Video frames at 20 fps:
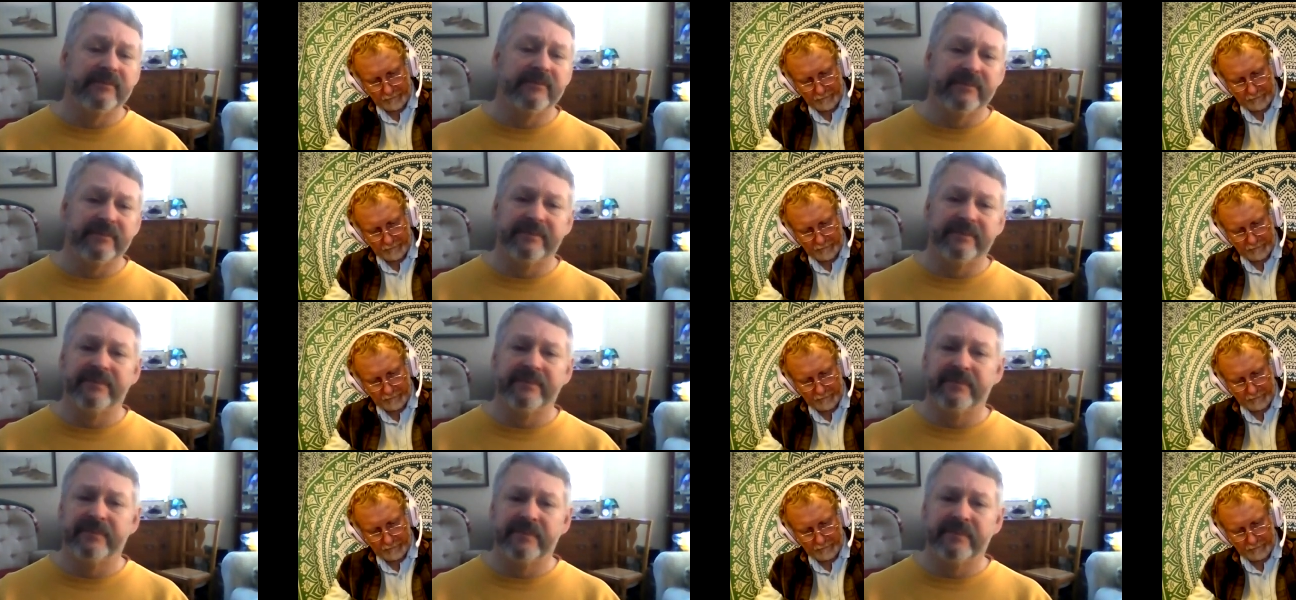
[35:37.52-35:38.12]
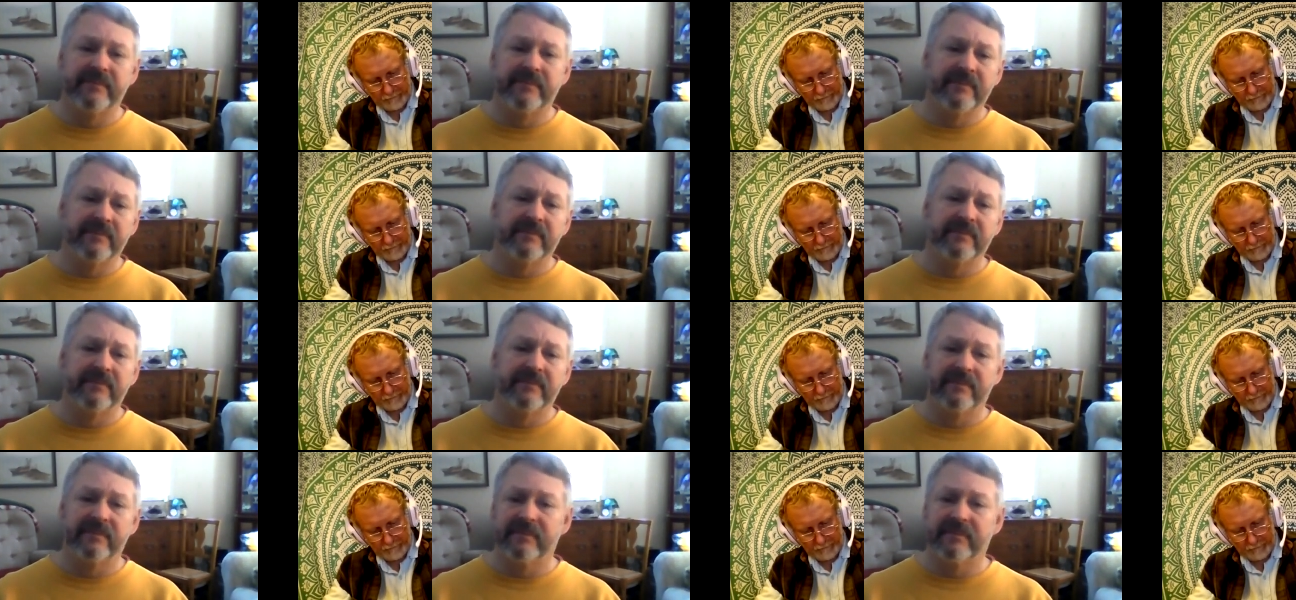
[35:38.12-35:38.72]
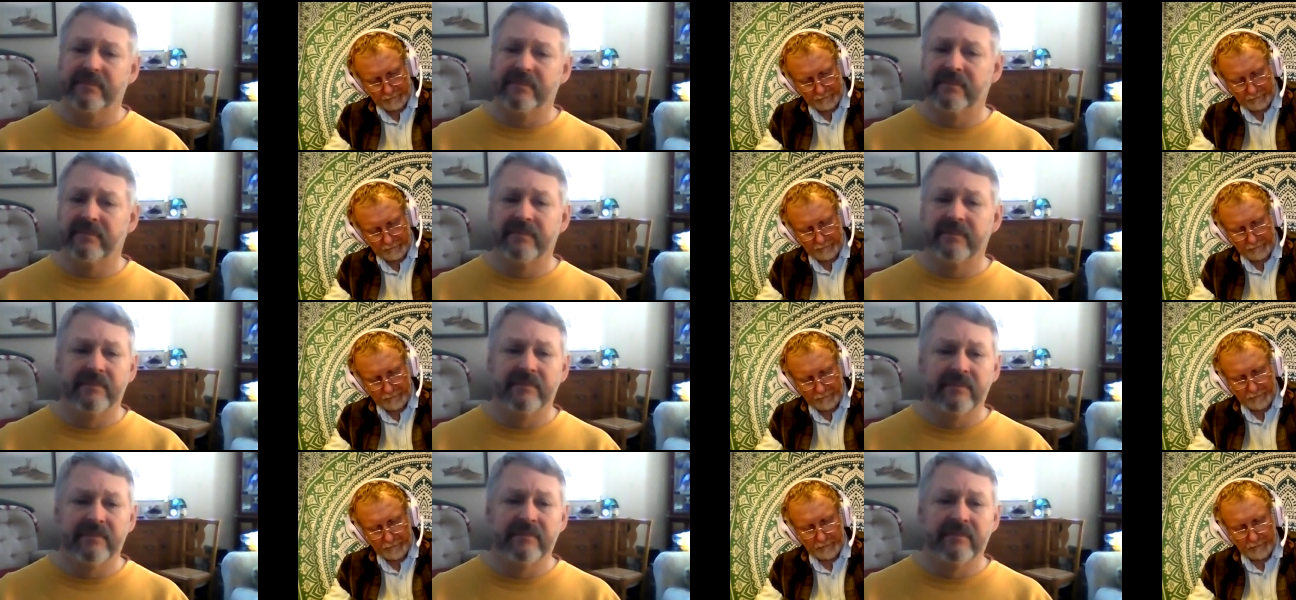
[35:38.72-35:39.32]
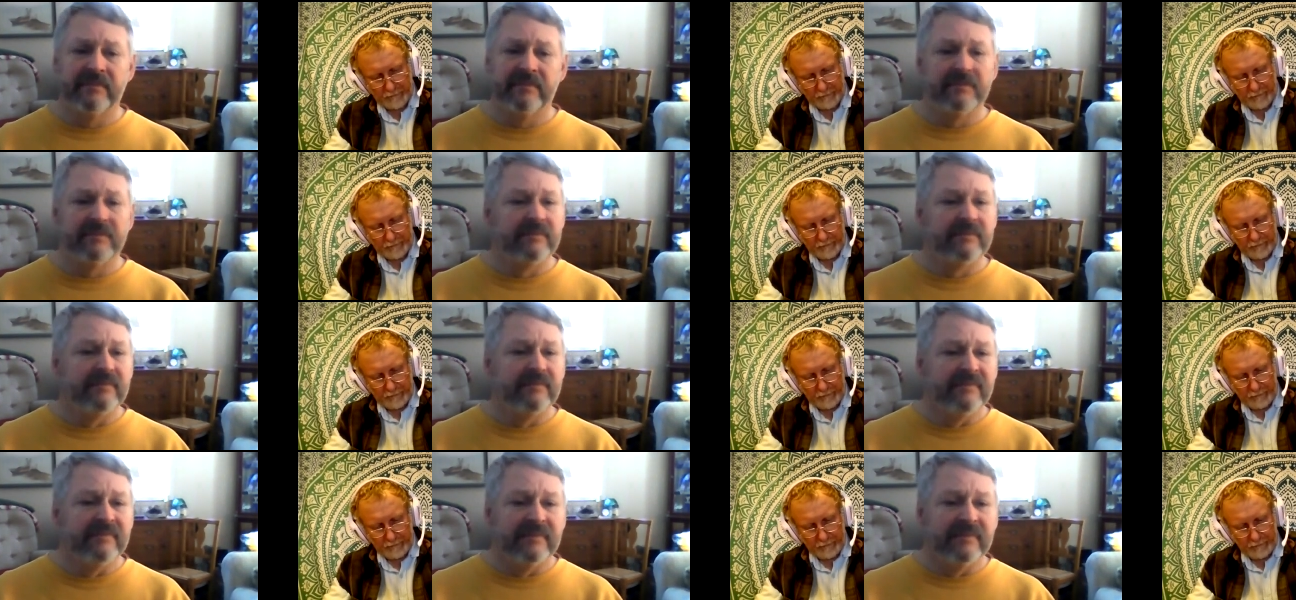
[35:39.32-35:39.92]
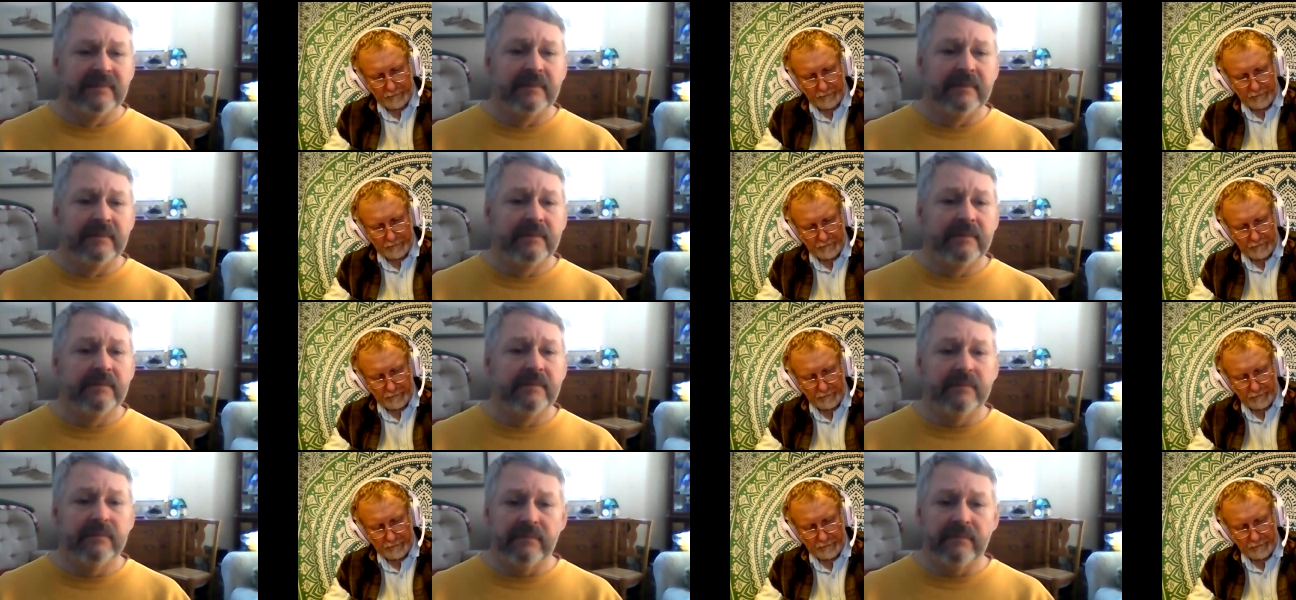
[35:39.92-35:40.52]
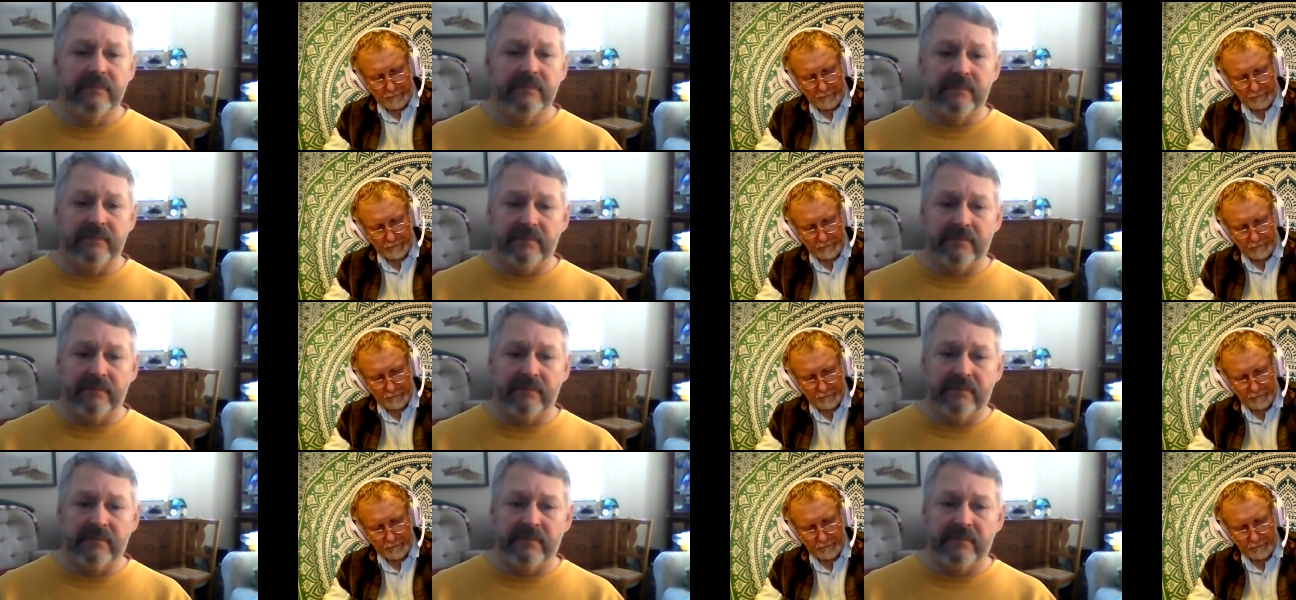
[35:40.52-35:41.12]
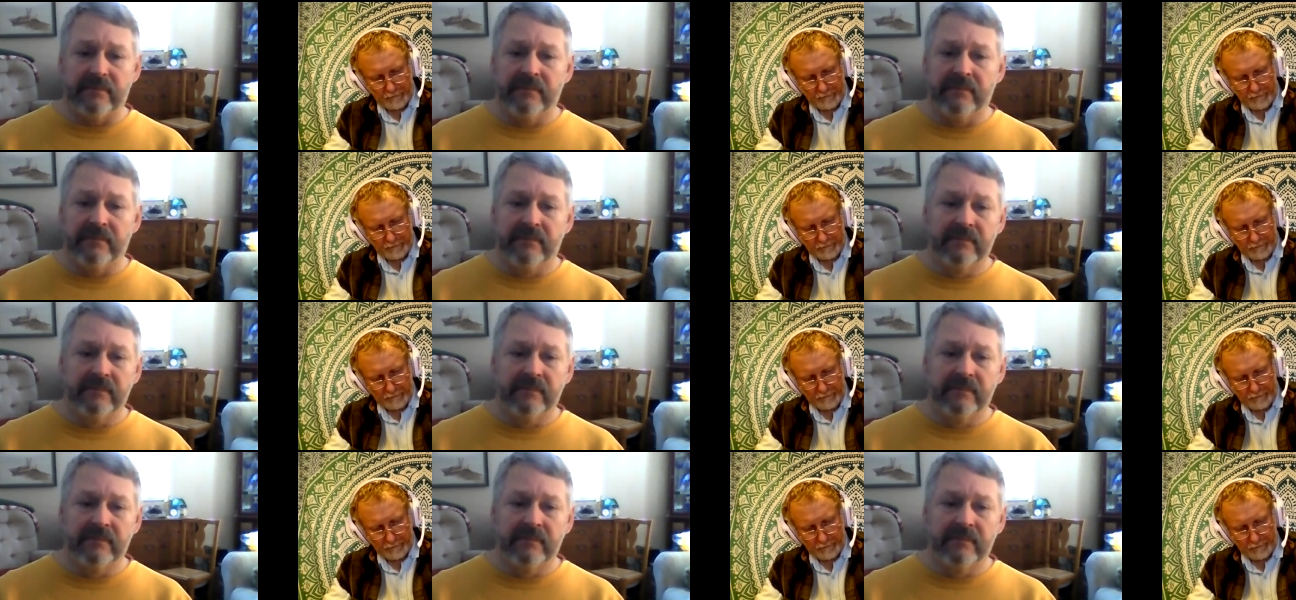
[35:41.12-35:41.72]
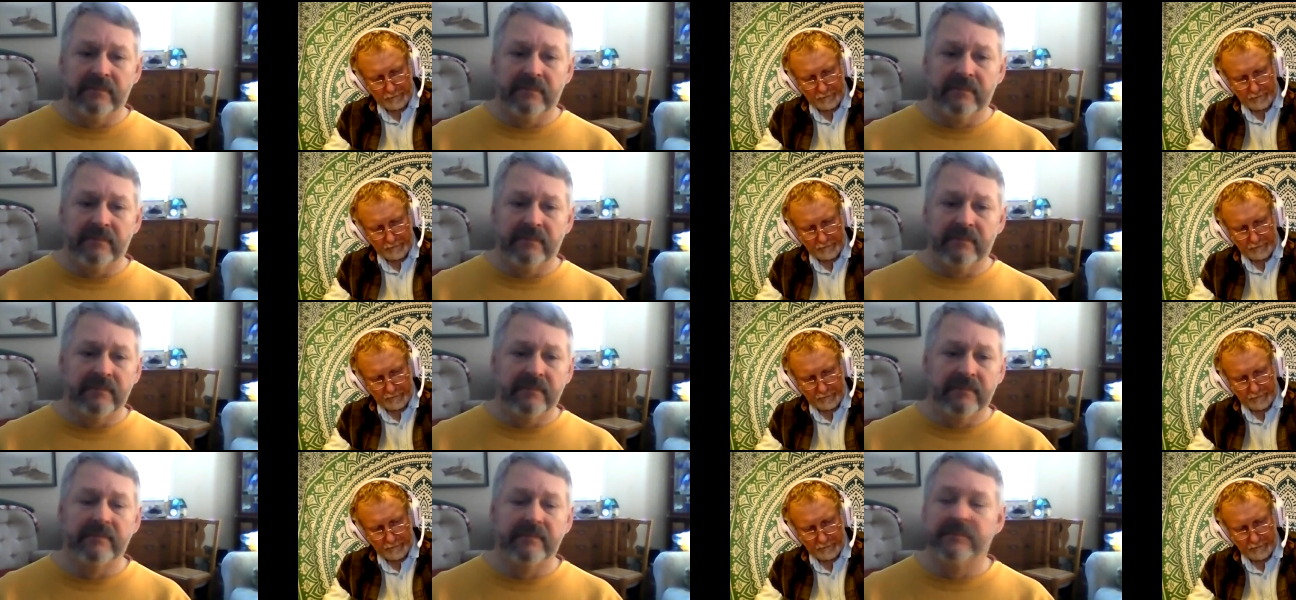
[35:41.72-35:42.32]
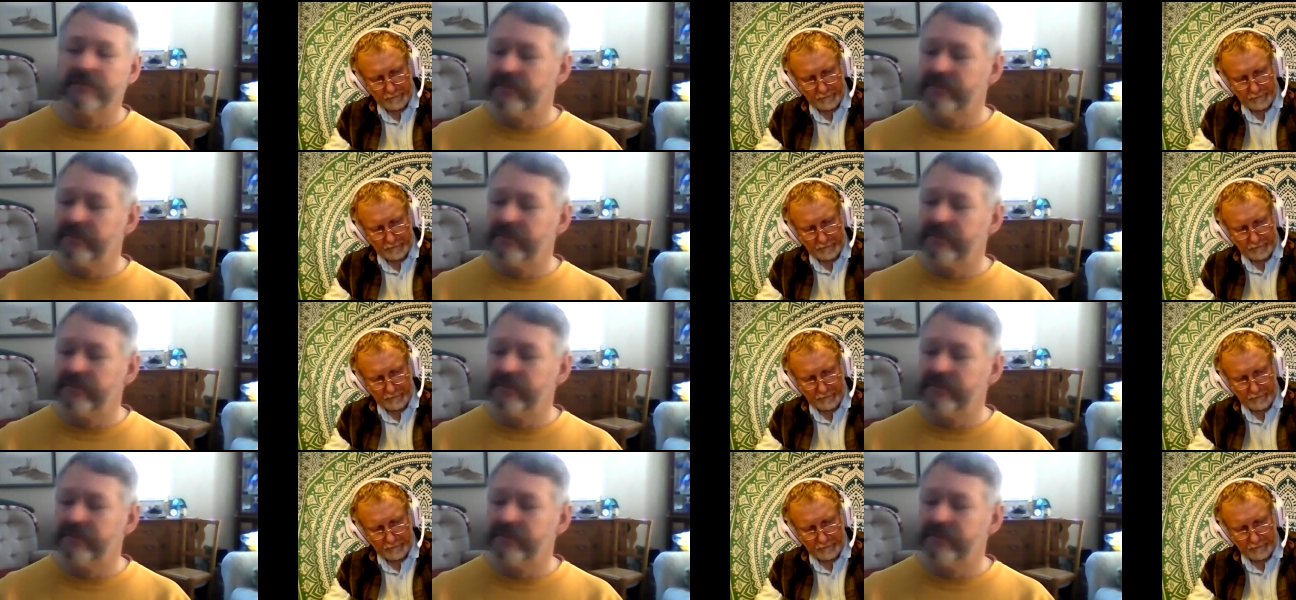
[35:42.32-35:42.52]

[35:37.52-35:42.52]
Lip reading: Nothing is said.